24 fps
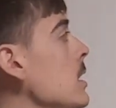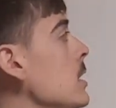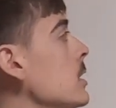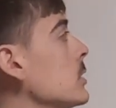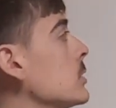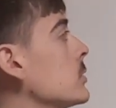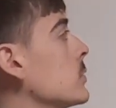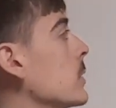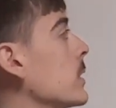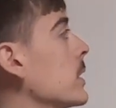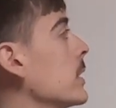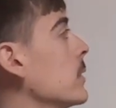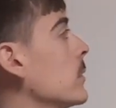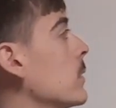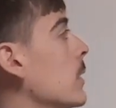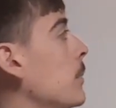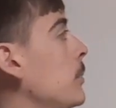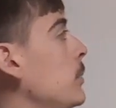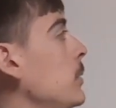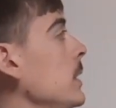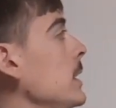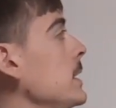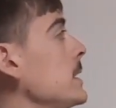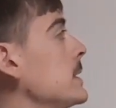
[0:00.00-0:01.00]
so we're going to
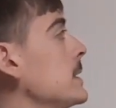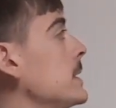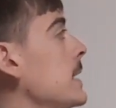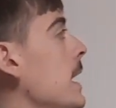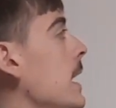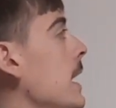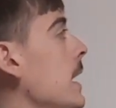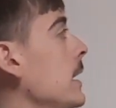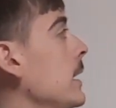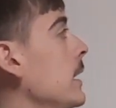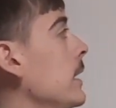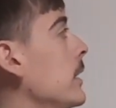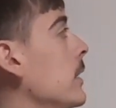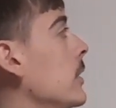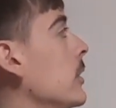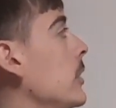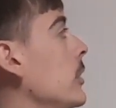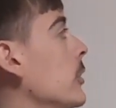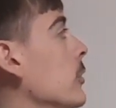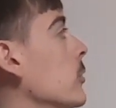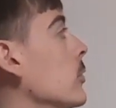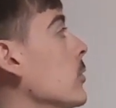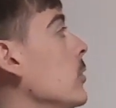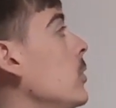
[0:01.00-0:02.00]
replace that in our
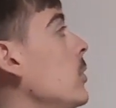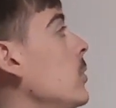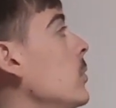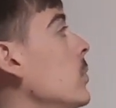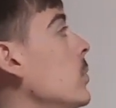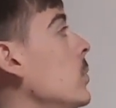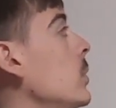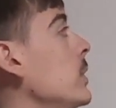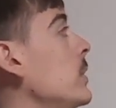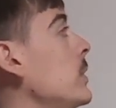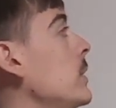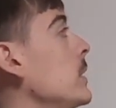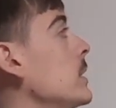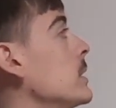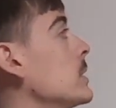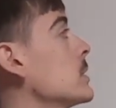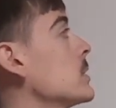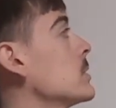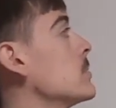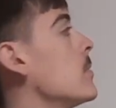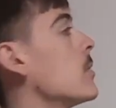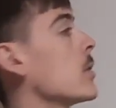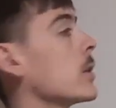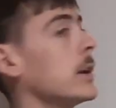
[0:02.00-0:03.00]
integral with
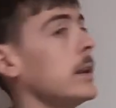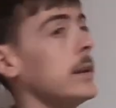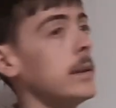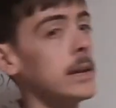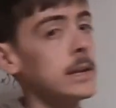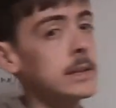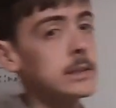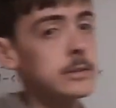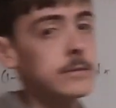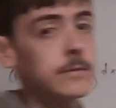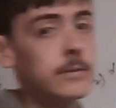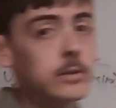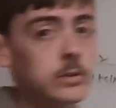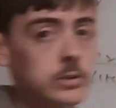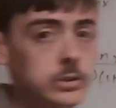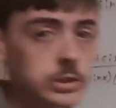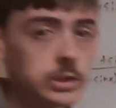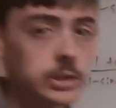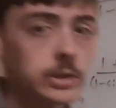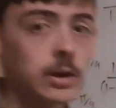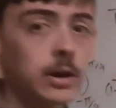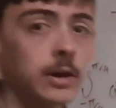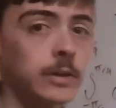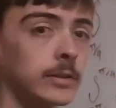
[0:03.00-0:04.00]
this more condensed
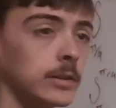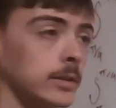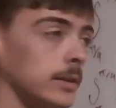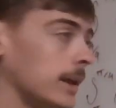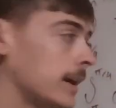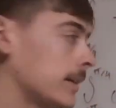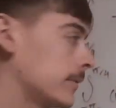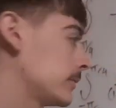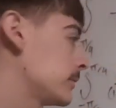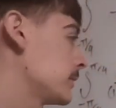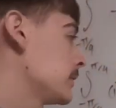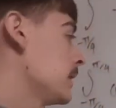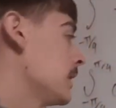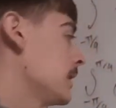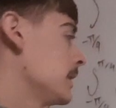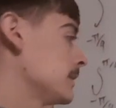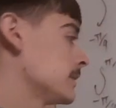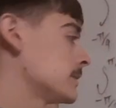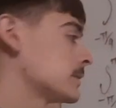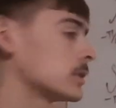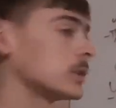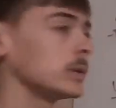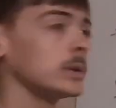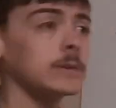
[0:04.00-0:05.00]
version on the left.
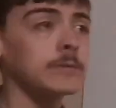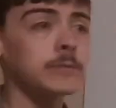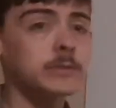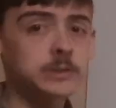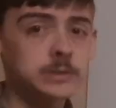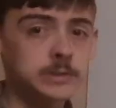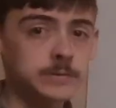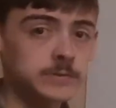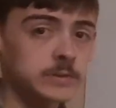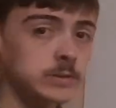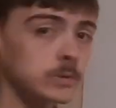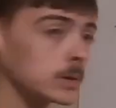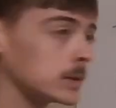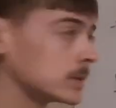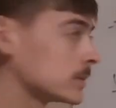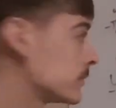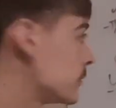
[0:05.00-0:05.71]
This is our difference of squares